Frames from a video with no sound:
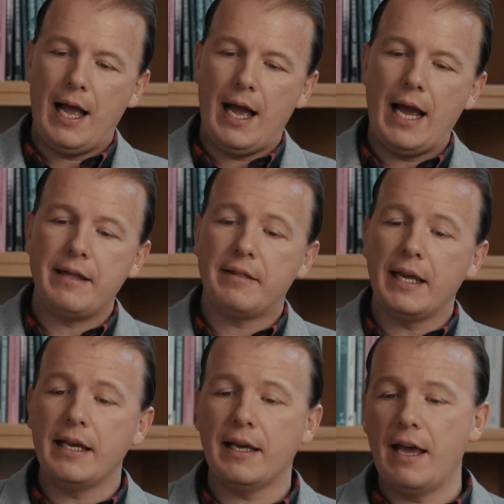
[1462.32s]
I
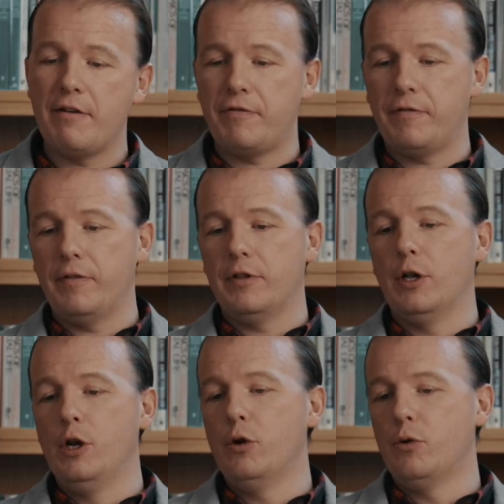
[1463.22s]
think if
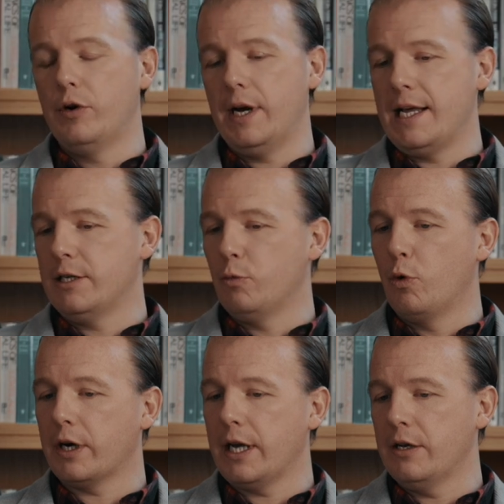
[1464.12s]
the Lord is
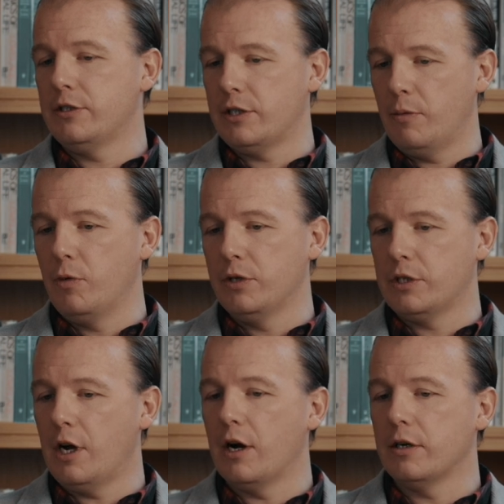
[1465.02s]
working on someone's
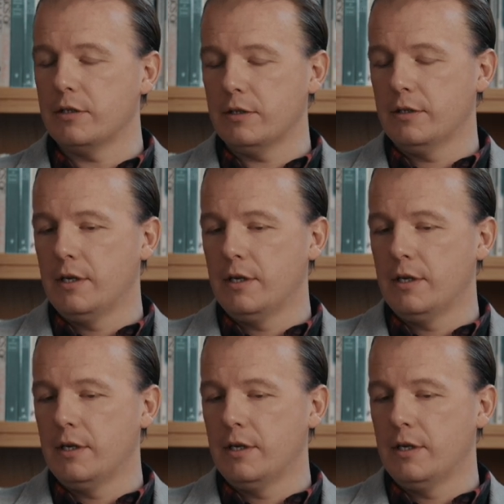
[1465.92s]
heart,